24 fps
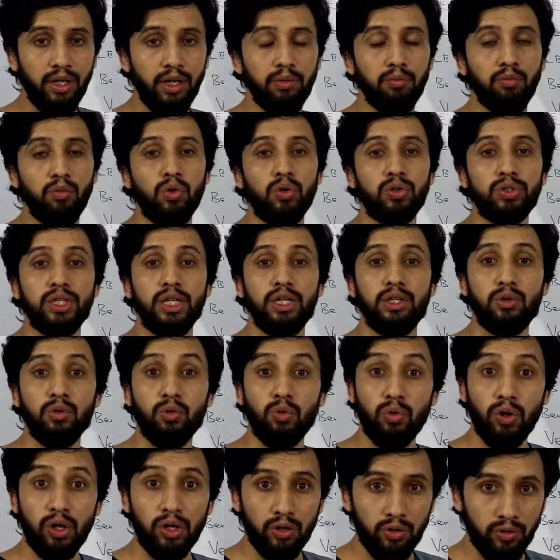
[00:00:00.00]
in more than
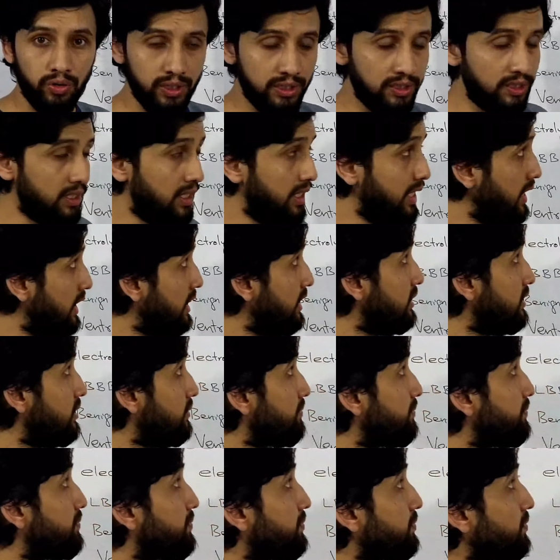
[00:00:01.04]
2 contiguous leads.
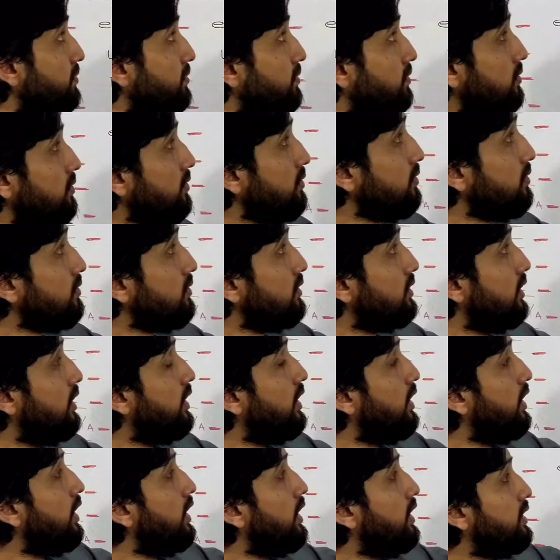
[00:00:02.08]

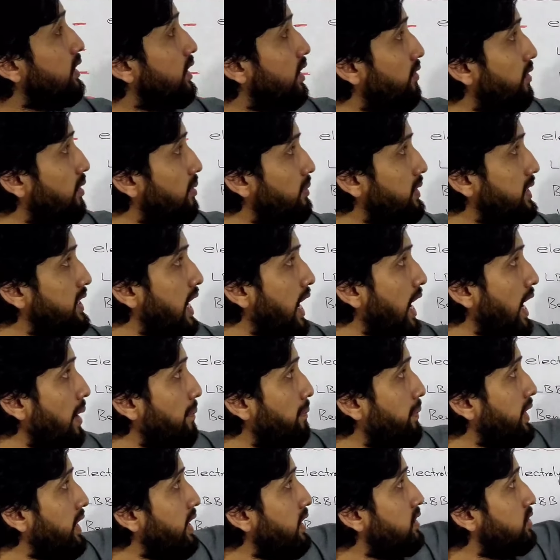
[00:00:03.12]
There will be the
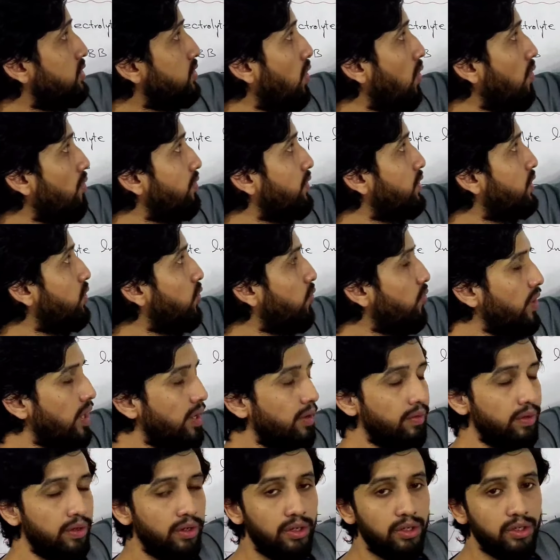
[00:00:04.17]
appearance of Q
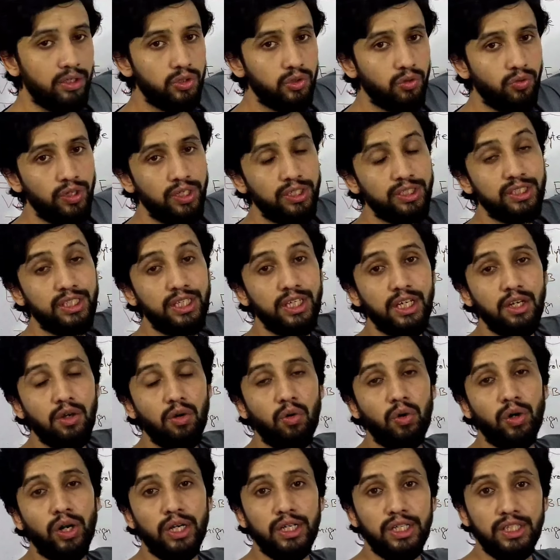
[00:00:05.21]
wave you will see
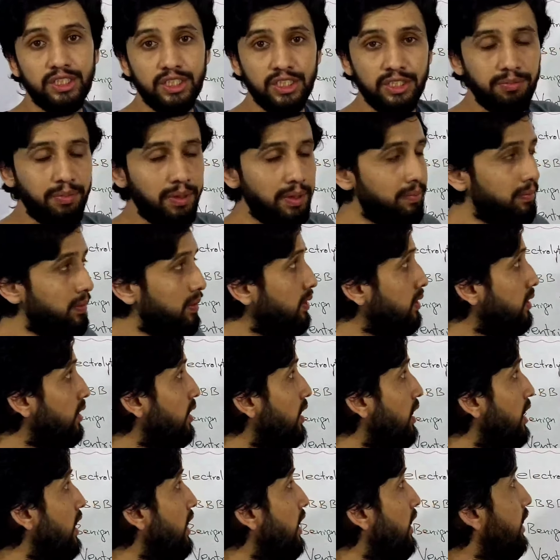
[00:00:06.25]
on a ECG paper.
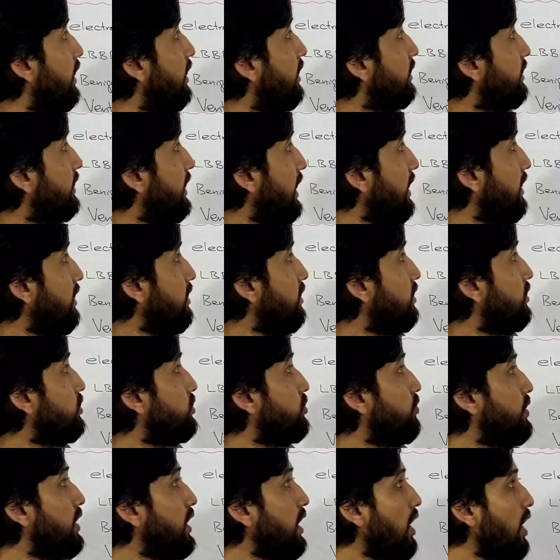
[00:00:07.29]
Then
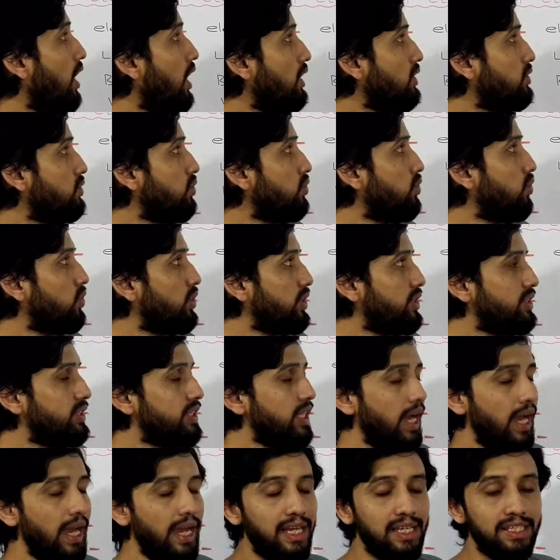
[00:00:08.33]
you will also notice
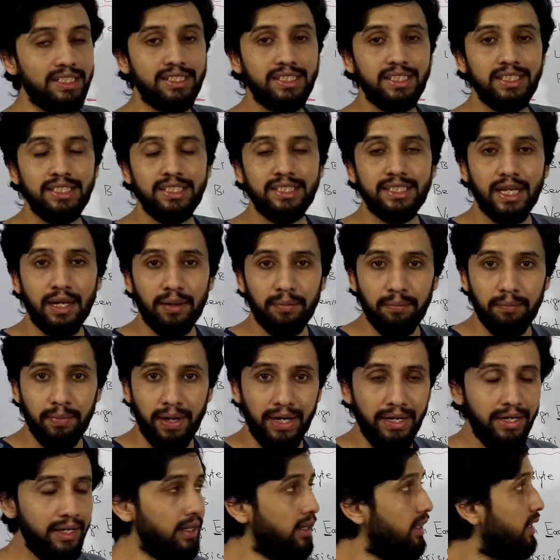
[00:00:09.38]
the ST
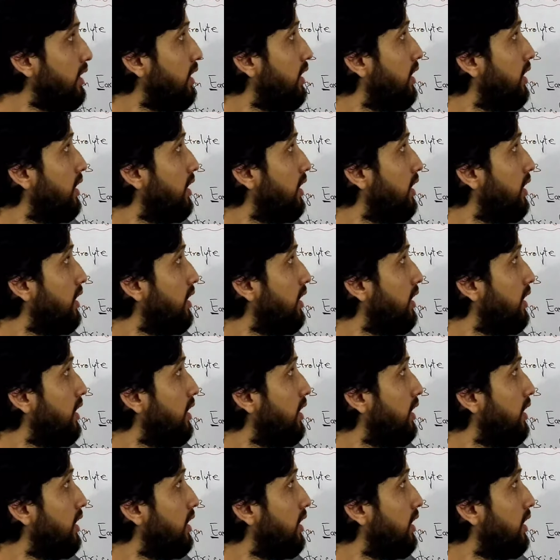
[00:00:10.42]
segment